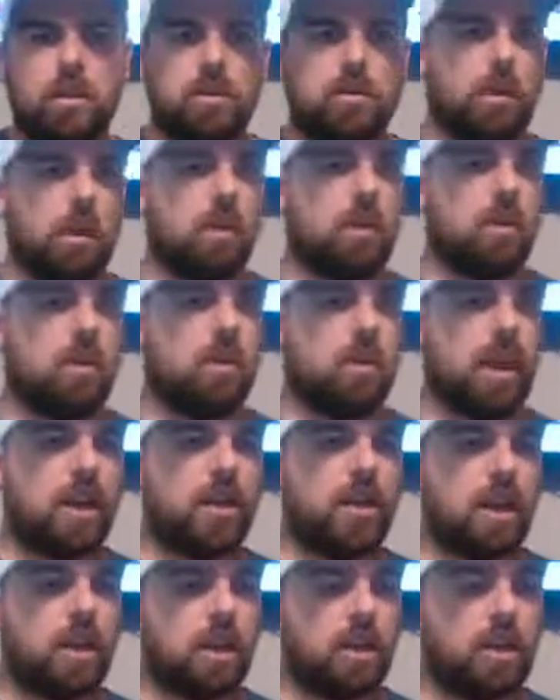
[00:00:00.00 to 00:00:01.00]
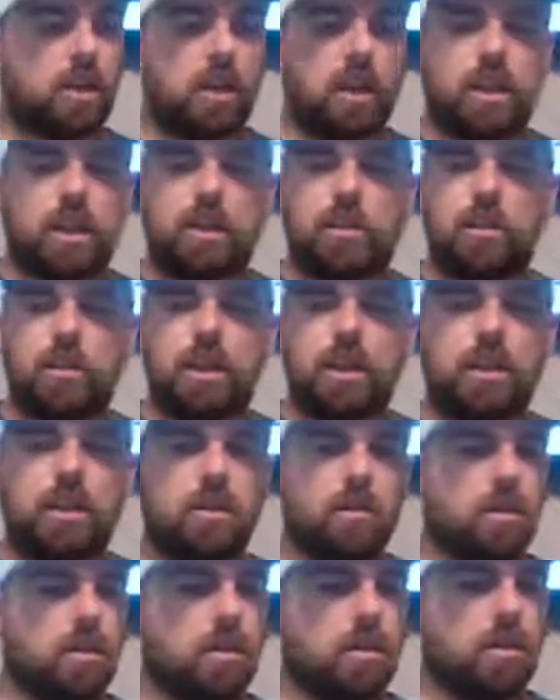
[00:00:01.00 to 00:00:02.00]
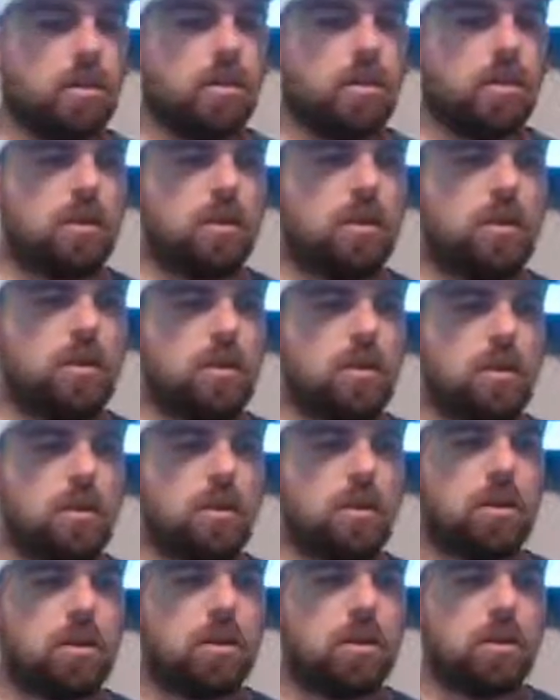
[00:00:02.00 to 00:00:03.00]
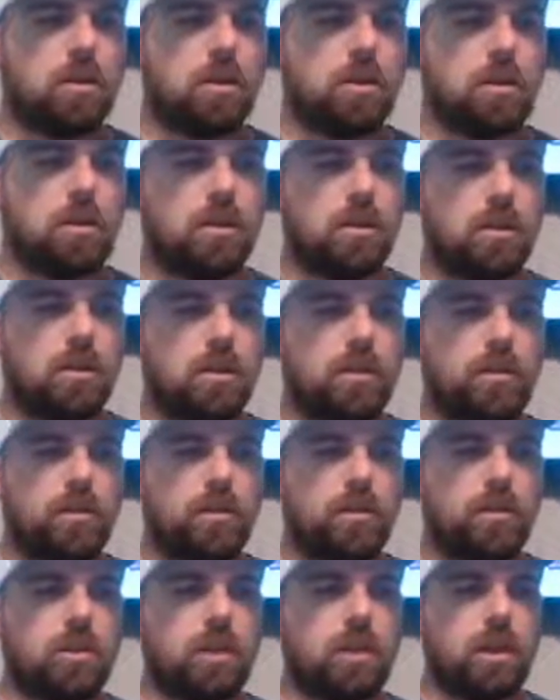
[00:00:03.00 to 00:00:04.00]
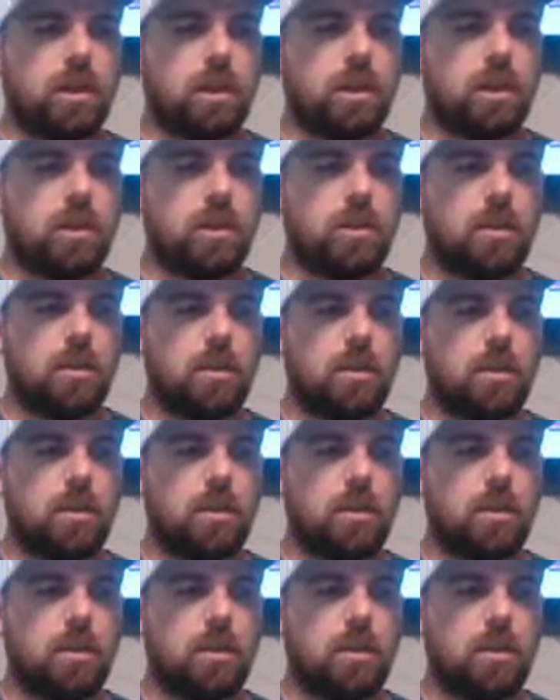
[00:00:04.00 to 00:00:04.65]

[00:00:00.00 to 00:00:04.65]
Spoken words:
It's probably around 1993, was that when you first started?